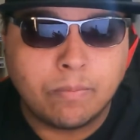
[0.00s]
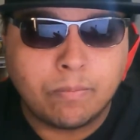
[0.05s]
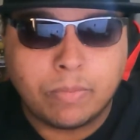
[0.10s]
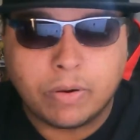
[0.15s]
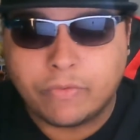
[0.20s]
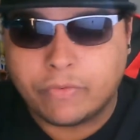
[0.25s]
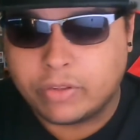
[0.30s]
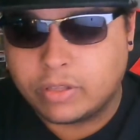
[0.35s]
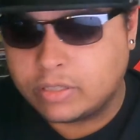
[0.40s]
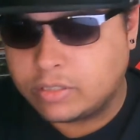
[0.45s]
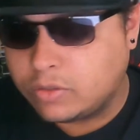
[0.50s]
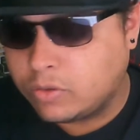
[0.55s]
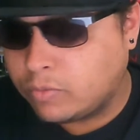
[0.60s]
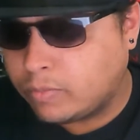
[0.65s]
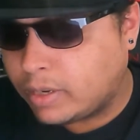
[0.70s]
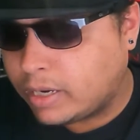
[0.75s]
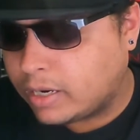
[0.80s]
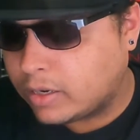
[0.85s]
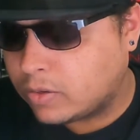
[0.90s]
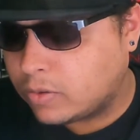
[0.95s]
but for this new
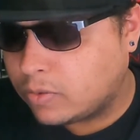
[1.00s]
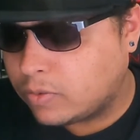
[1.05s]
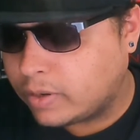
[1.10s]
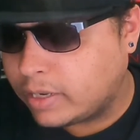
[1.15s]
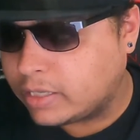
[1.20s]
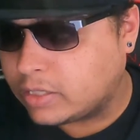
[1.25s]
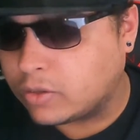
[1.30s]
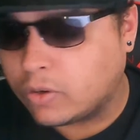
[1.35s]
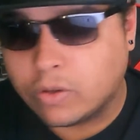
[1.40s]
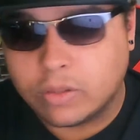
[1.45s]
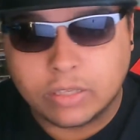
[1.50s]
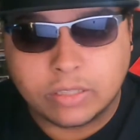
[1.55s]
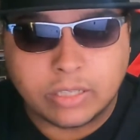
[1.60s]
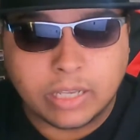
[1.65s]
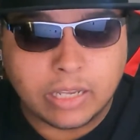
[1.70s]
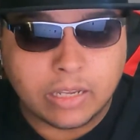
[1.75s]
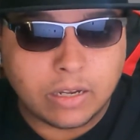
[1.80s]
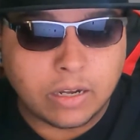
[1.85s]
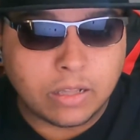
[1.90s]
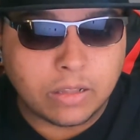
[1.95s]
model it's all the
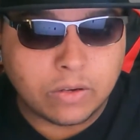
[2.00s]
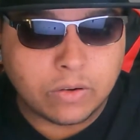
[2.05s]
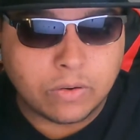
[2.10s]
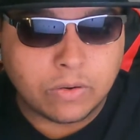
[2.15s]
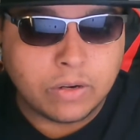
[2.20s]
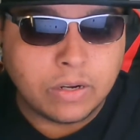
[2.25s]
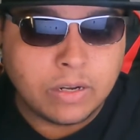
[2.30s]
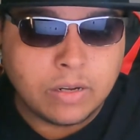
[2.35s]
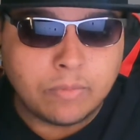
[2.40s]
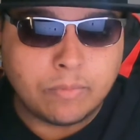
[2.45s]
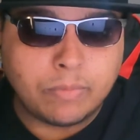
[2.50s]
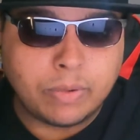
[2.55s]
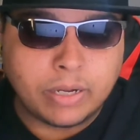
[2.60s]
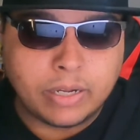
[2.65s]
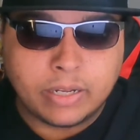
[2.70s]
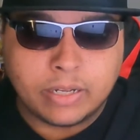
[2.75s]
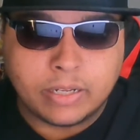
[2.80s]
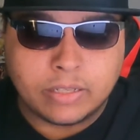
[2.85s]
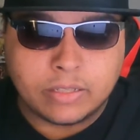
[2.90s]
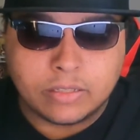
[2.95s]
same color
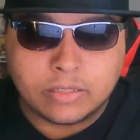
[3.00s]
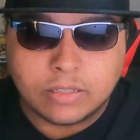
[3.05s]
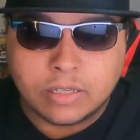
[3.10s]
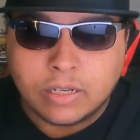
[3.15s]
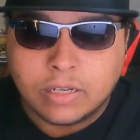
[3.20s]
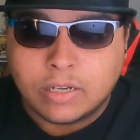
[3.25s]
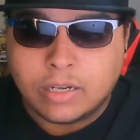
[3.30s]
buttons.